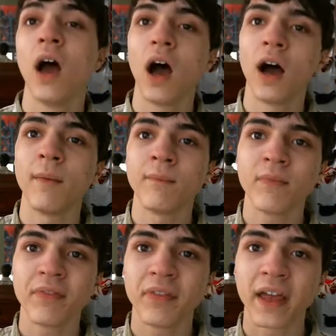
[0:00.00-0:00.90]

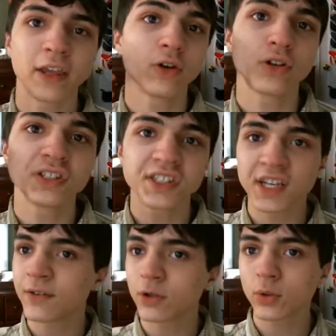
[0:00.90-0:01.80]
that you could
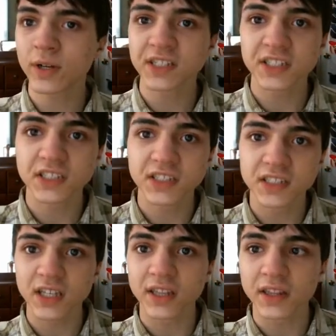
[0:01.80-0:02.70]
send requests
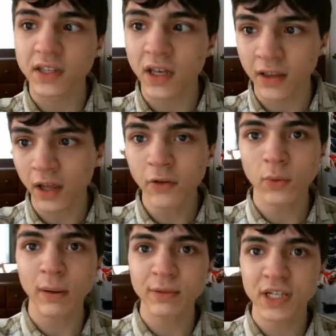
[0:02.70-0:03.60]
to another
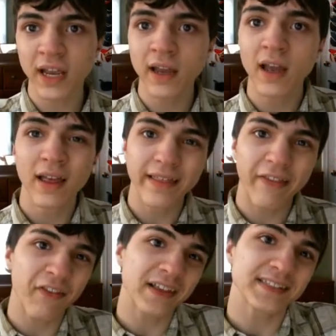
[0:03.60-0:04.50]
website
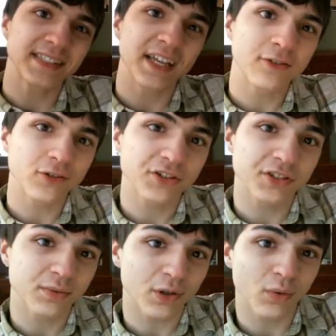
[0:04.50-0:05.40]
that then sends
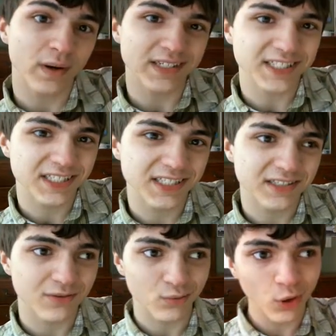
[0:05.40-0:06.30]
requests
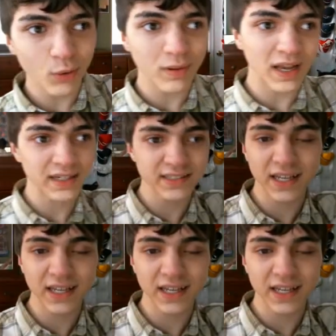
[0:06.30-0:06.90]
to Roblox.